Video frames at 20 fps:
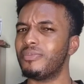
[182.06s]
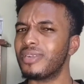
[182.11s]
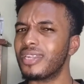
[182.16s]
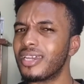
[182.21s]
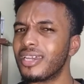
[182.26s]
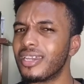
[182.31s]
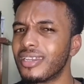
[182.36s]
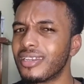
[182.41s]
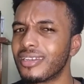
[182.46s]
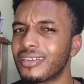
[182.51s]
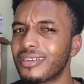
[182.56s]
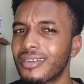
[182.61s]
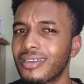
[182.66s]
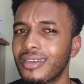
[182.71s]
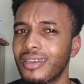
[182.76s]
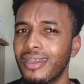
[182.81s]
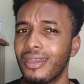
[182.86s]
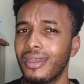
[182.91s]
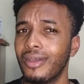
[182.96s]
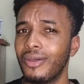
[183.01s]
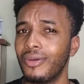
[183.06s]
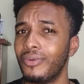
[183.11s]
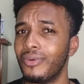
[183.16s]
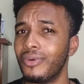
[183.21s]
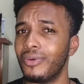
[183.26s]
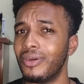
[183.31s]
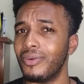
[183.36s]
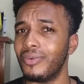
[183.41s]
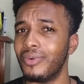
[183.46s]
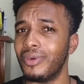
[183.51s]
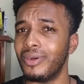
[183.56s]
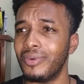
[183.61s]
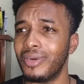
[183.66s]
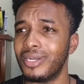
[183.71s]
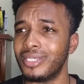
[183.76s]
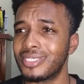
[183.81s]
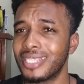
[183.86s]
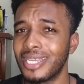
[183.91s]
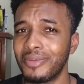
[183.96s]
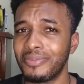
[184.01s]
I'm like,
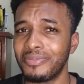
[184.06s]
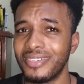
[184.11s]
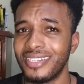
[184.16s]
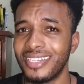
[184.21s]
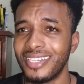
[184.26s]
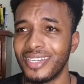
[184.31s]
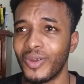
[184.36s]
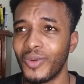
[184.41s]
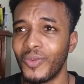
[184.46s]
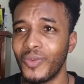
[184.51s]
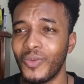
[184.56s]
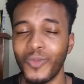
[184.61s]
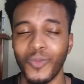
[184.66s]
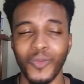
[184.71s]
what's happening?